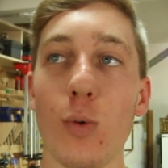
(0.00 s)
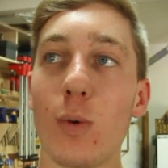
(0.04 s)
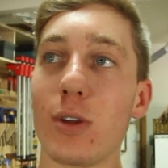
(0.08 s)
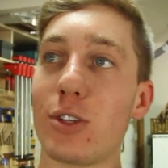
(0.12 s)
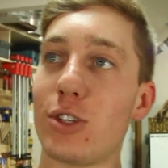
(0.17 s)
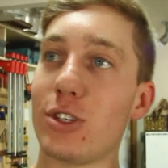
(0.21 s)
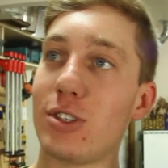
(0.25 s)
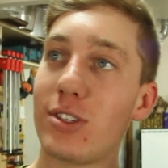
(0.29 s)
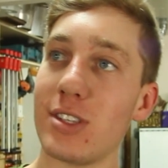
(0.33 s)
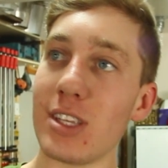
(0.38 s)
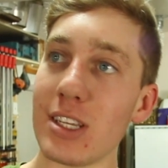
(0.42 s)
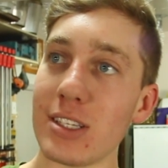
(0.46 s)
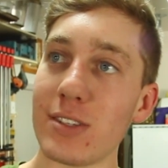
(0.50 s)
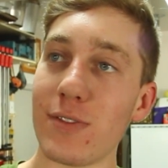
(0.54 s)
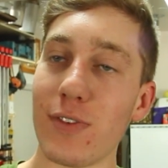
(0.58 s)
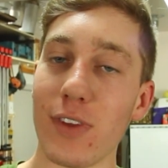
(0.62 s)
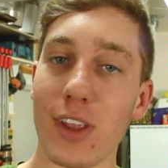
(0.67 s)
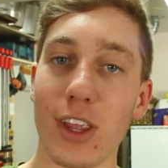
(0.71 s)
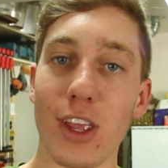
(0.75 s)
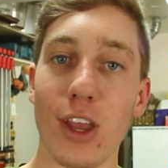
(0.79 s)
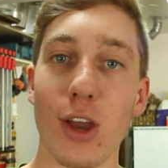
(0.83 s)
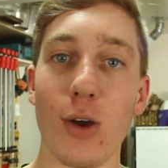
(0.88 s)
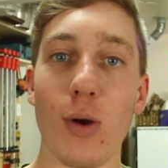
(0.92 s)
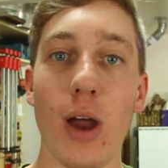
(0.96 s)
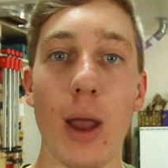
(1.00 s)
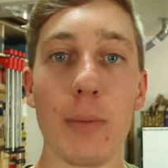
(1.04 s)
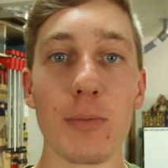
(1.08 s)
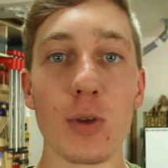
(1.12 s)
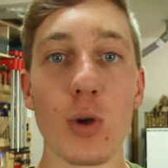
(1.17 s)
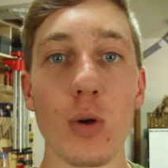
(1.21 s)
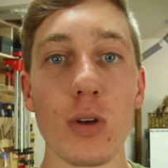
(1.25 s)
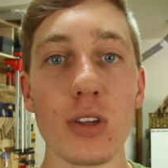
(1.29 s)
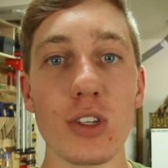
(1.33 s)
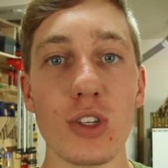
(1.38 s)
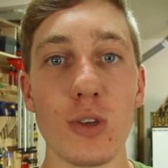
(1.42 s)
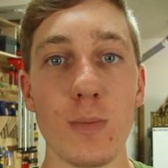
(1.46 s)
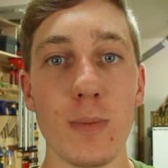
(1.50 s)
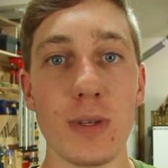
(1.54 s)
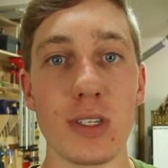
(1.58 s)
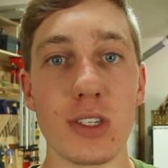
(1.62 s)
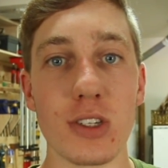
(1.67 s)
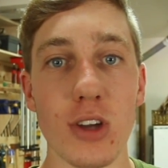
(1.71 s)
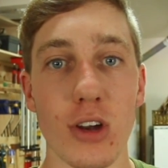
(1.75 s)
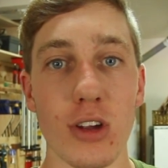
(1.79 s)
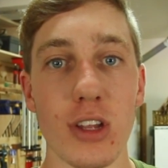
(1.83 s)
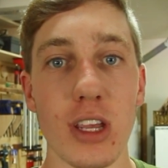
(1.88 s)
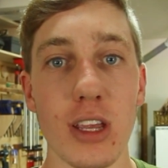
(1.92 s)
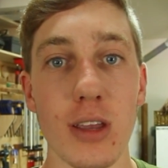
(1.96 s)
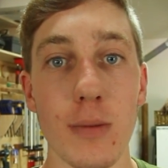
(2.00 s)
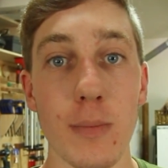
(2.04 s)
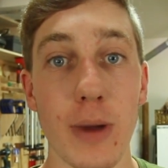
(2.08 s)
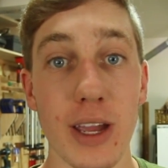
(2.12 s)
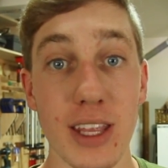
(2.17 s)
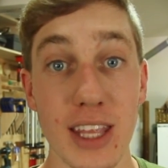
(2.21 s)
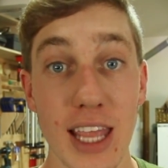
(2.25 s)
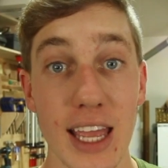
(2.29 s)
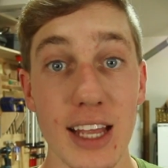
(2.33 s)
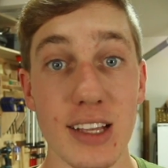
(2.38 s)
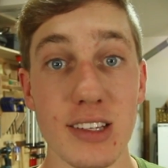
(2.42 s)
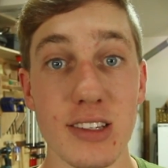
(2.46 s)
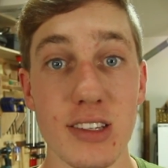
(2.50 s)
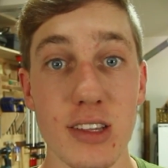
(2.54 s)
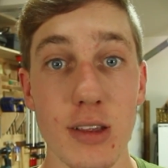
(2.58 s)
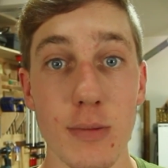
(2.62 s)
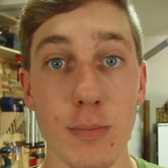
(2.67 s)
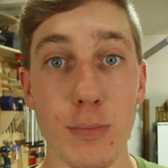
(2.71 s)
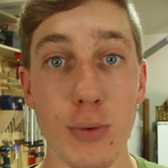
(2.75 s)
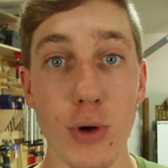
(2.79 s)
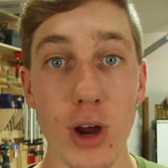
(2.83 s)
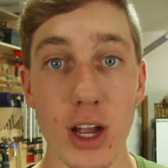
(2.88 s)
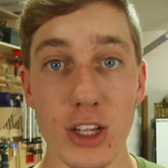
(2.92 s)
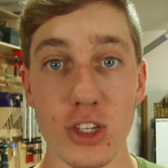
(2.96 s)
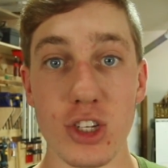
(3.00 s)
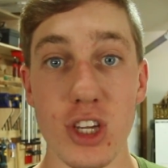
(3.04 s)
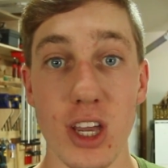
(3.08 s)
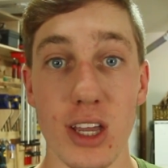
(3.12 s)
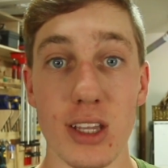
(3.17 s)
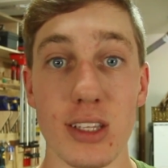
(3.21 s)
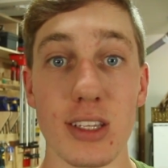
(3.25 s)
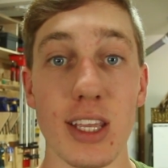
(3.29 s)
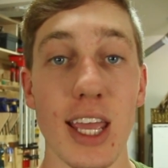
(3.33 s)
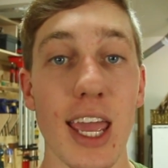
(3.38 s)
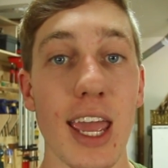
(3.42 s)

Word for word: which is this video, I'm going to be starting my next project.